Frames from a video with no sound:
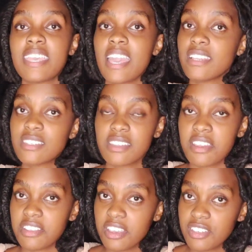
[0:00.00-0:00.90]
get
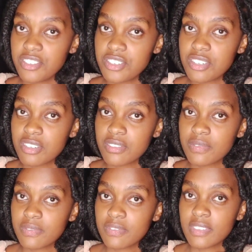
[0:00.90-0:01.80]
engaged,
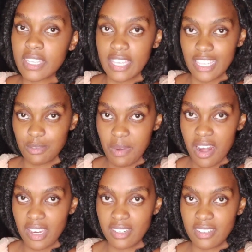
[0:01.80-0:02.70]
get
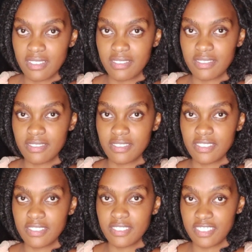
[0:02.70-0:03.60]
married.
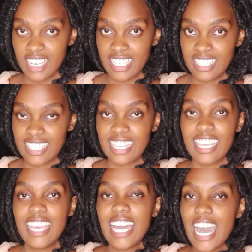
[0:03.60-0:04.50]
Right?
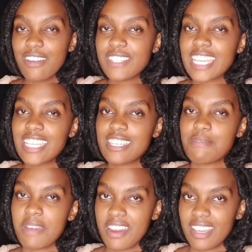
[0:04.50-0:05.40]
After
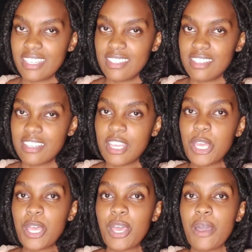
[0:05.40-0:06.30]
getting married,
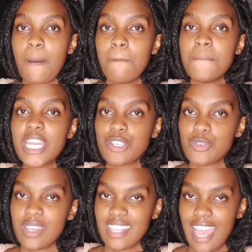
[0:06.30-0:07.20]
make
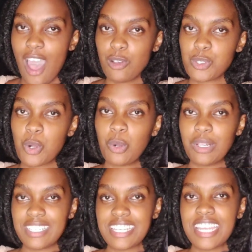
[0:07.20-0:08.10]
sure the
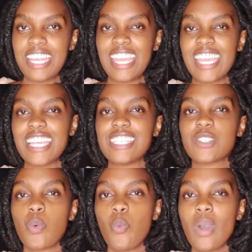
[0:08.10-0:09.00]
household is
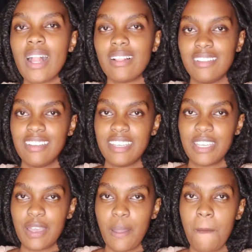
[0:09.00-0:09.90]
well,
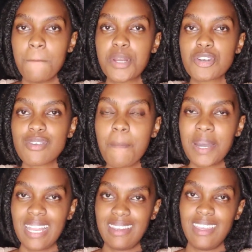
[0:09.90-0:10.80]

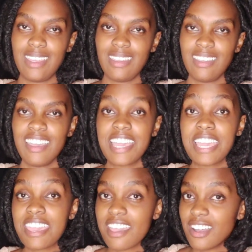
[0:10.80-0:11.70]
properly
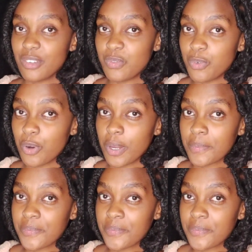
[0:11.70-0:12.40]
cared for.